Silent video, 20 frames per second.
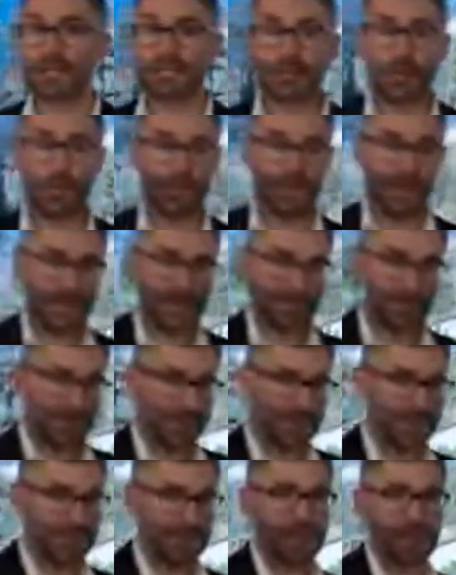So as I've
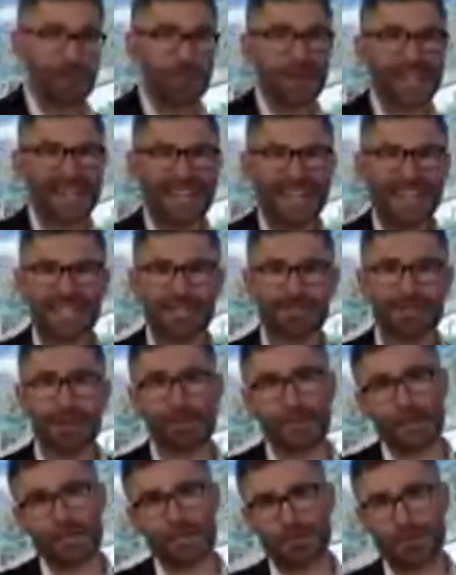said, we can't
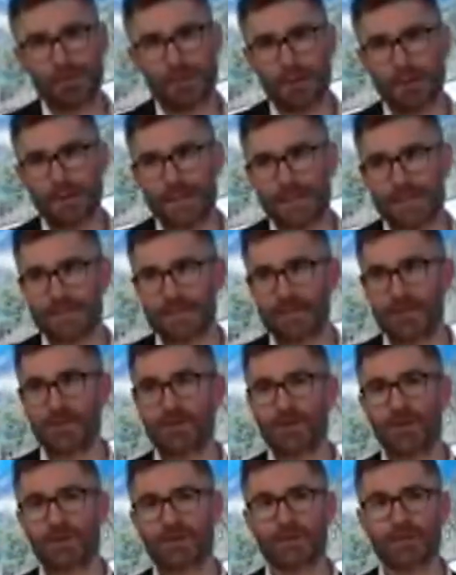expect much from the US.
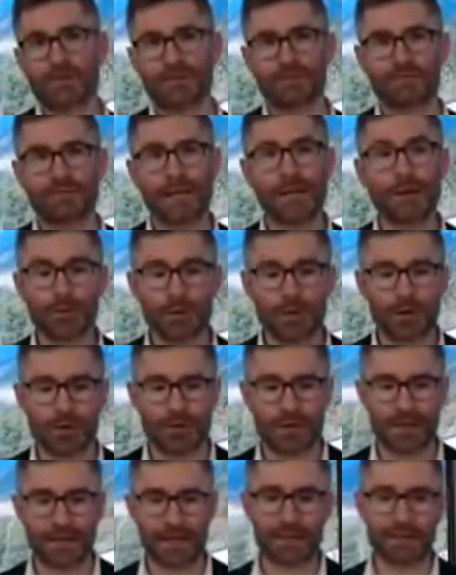They're sort of
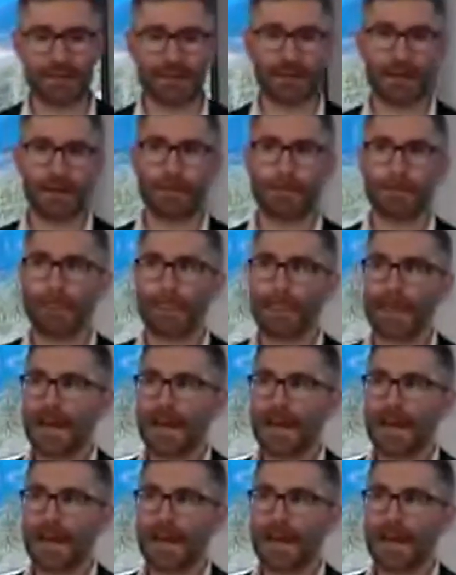inward-looking currently.